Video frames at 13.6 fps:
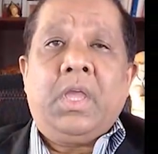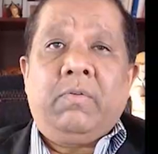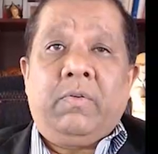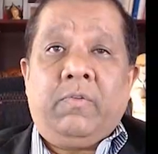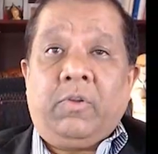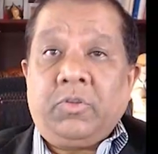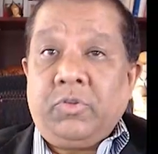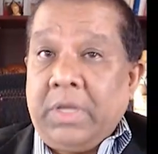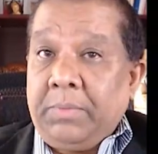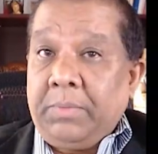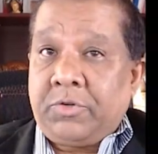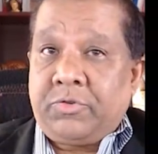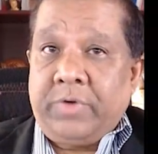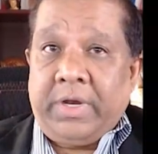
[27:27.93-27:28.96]
We've also
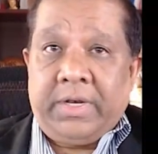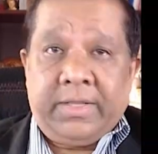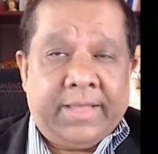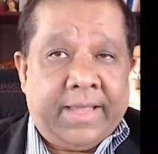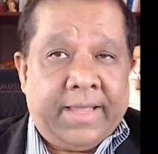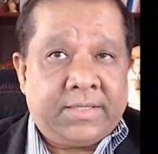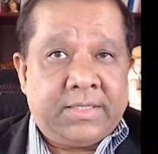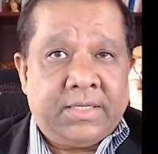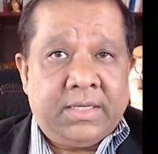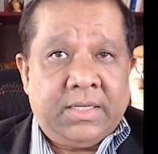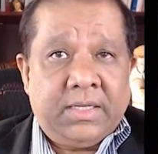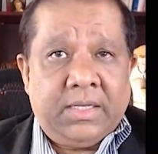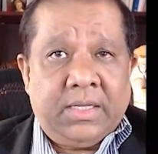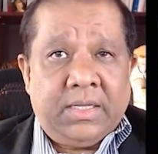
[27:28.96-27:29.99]
demonstrated that
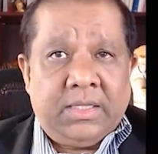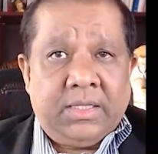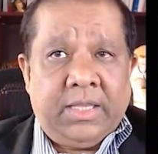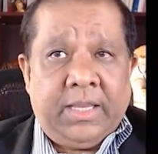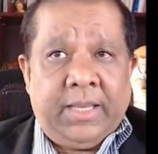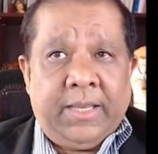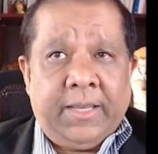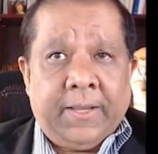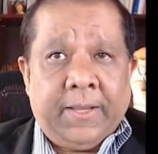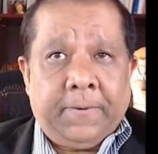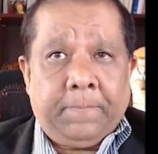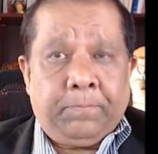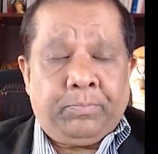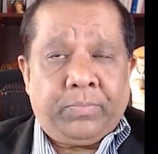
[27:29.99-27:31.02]
the
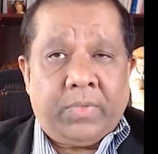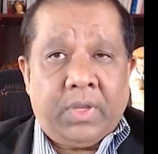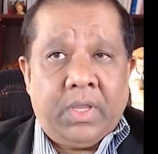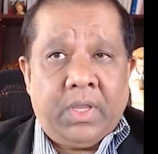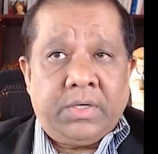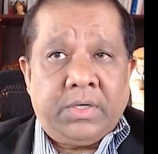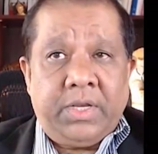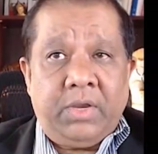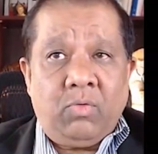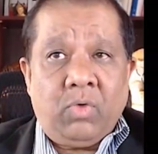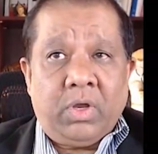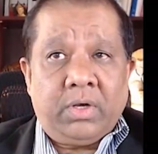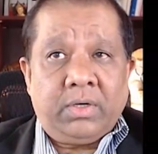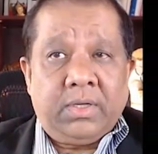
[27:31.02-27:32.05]

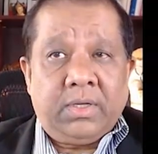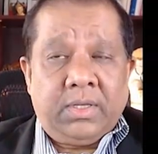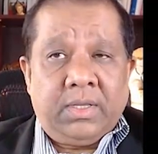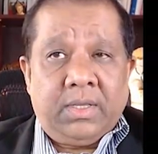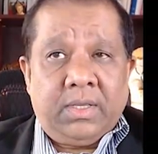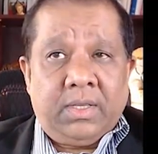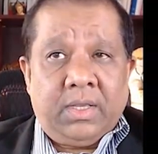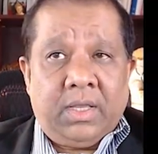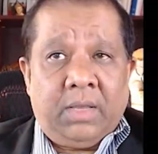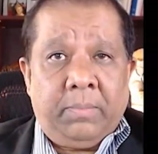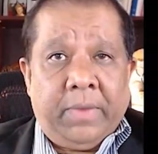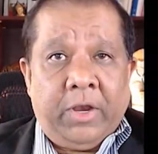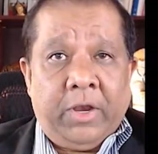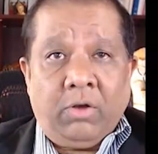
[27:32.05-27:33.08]
T1
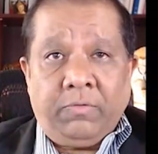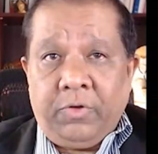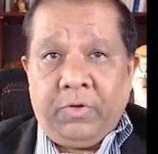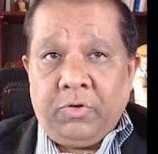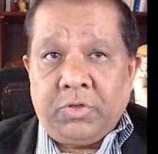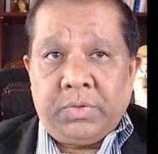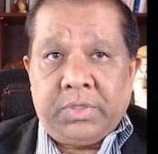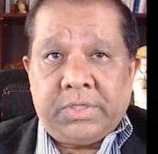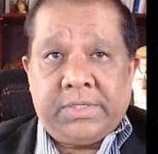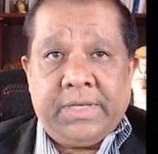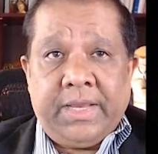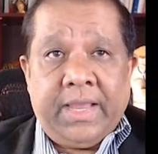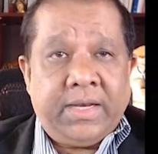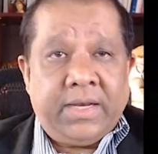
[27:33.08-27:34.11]
may not fuse with the
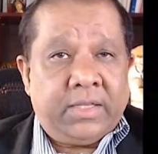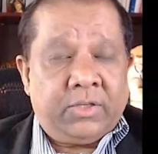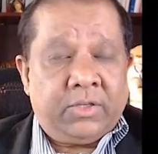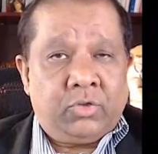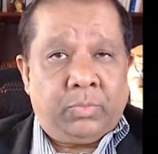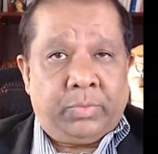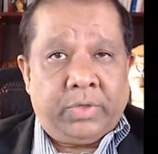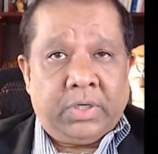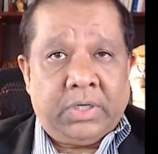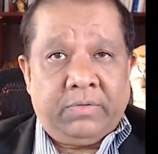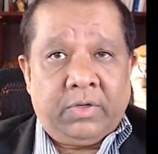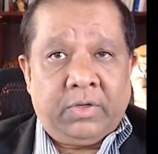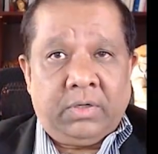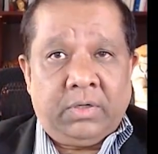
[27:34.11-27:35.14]
C8 at the
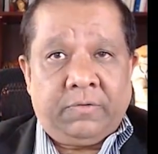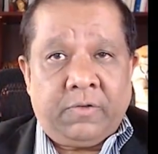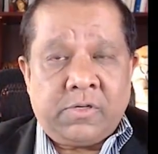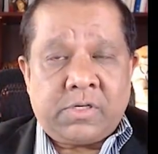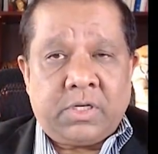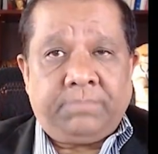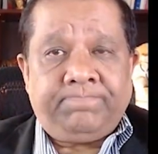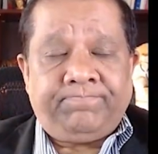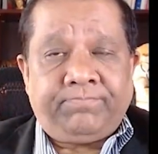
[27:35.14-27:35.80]
supraclavicular fossa.